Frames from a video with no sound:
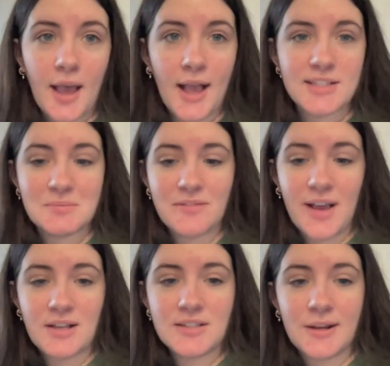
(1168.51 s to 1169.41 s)
I sent my
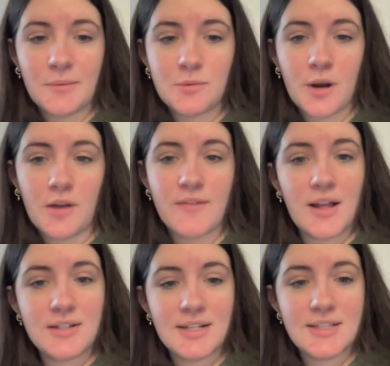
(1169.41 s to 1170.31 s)
files to Ingram Spark on
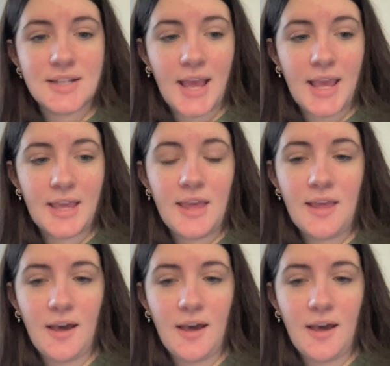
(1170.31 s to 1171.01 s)
Valentine's Day.